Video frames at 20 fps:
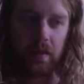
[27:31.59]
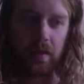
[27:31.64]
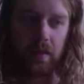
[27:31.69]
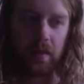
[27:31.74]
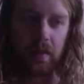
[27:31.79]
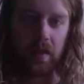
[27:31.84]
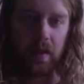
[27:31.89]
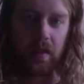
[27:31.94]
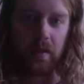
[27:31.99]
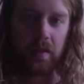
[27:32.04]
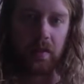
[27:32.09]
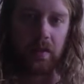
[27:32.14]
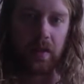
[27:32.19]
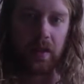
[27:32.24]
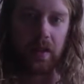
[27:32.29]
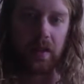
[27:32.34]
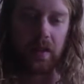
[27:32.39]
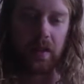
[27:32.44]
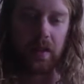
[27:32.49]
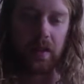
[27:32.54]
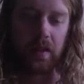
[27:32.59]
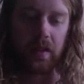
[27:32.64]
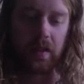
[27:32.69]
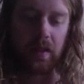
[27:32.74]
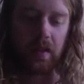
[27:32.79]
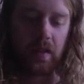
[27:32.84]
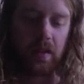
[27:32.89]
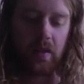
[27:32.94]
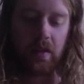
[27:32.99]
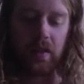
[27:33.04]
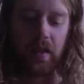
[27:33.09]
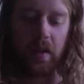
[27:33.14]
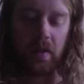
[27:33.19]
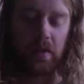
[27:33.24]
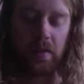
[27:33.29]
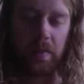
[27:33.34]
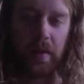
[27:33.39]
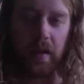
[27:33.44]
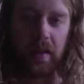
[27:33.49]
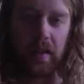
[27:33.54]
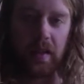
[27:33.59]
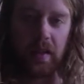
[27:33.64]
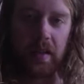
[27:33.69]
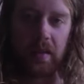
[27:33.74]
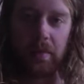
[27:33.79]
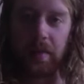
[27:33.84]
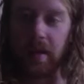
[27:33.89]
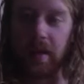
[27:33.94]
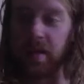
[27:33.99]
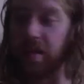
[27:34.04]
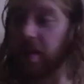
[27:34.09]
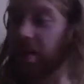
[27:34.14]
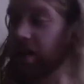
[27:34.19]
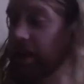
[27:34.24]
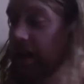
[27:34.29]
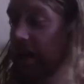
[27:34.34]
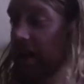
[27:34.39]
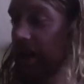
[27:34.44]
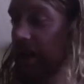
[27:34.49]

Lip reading: didn't really. That was basically it.